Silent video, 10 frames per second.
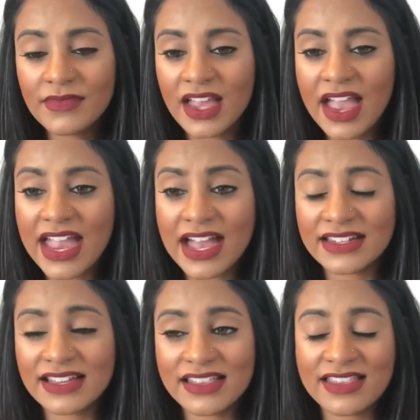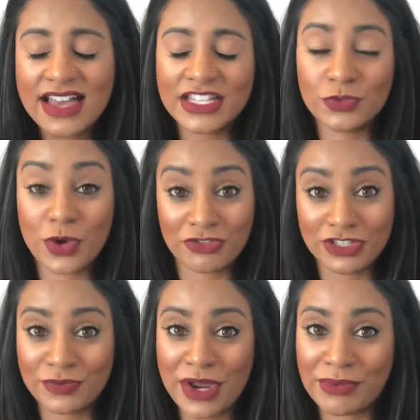And that is one
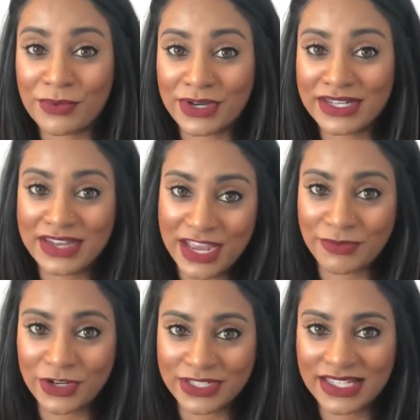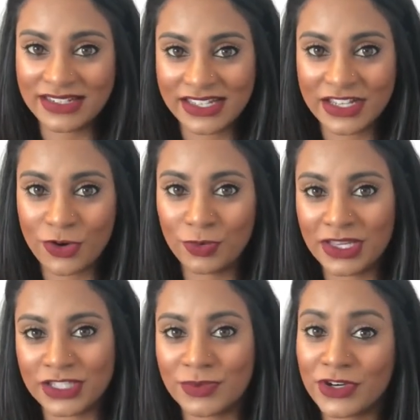reason why we wouldn't name our son Nico,
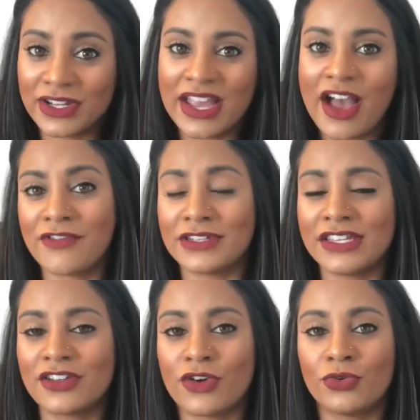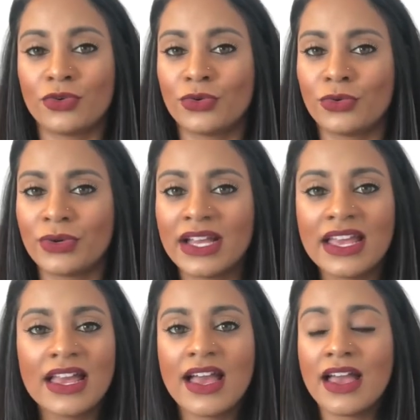because we already have a Nico who,
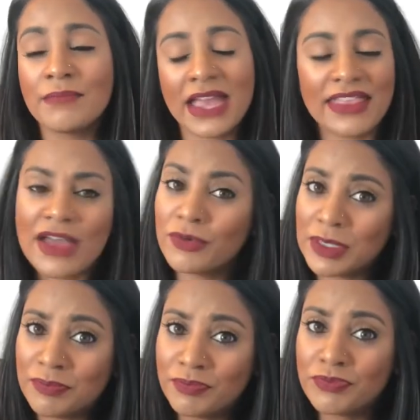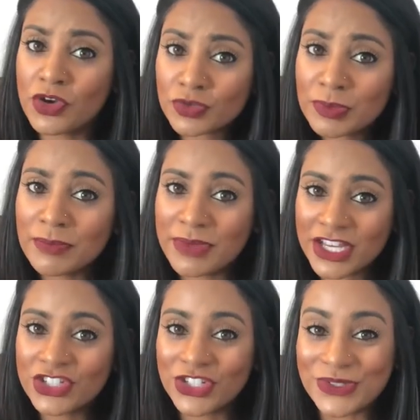man, those would be
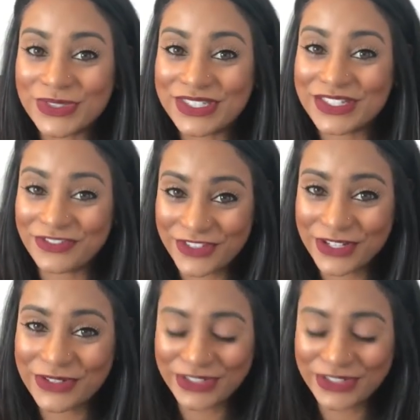big shoes to fill.